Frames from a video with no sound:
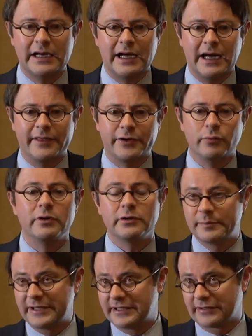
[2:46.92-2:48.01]
uh, there
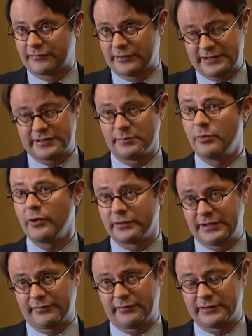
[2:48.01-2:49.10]
will be differences, important
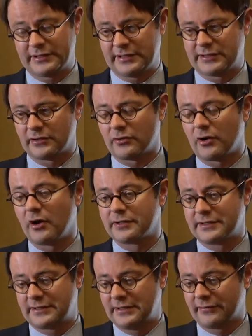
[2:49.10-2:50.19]
differences,
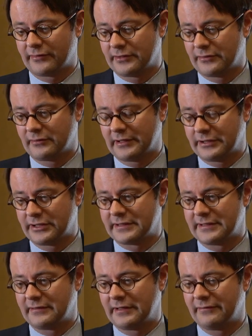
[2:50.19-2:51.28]
across different
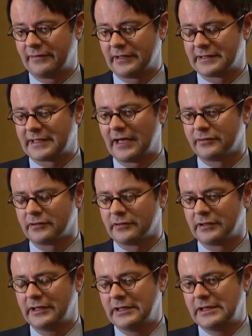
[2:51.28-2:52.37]
religious and, and
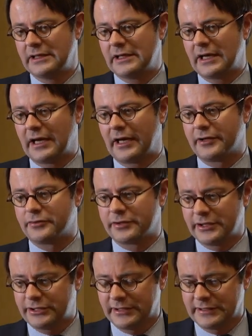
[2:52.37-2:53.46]
philosophical uh,
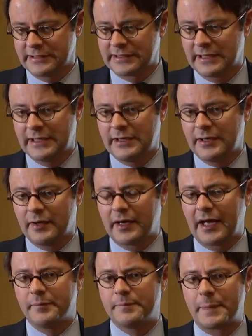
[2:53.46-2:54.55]
traditions.
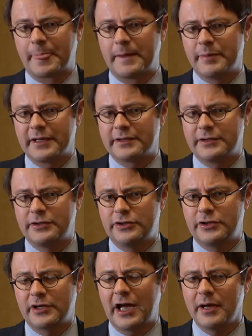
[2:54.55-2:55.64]
Um, but
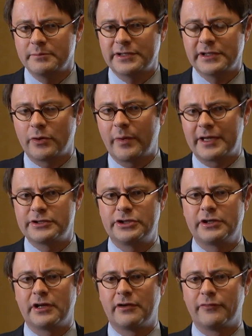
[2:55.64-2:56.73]
to come to the
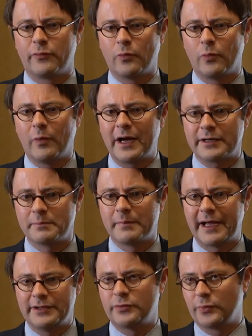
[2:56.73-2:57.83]
question of what
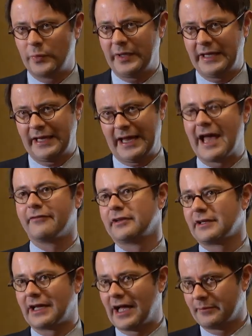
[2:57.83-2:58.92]
might we have
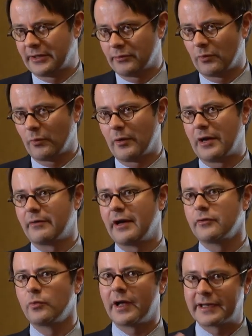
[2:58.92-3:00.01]
in common,
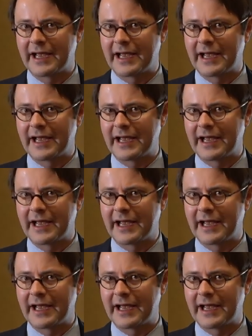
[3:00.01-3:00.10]
around what